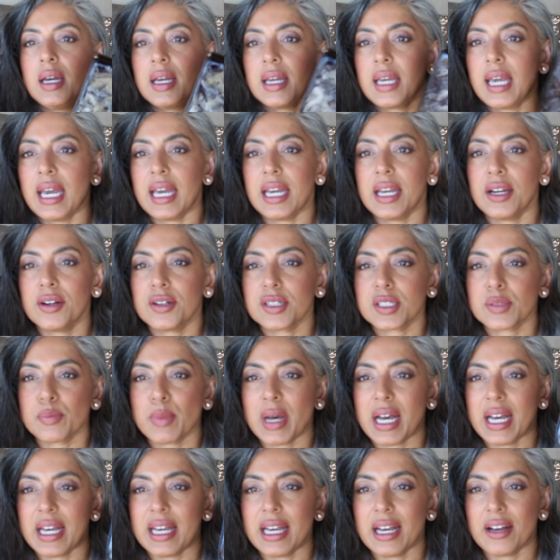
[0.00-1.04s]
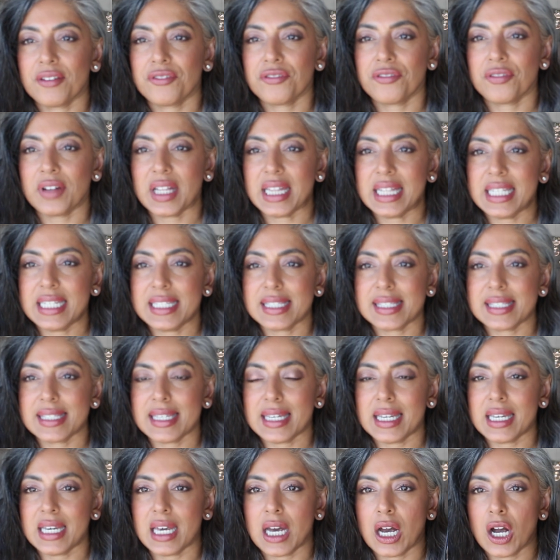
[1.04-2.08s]
Okay, here's my
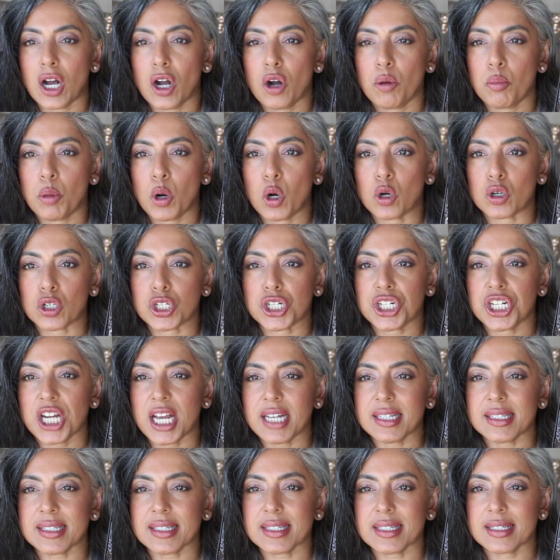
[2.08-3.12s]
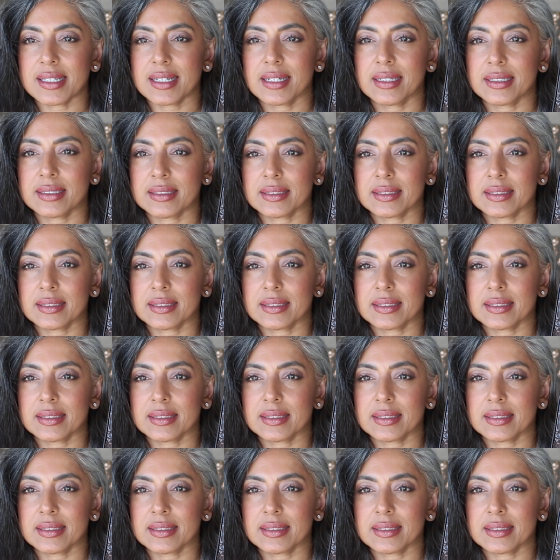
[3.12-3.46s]
Felici pochette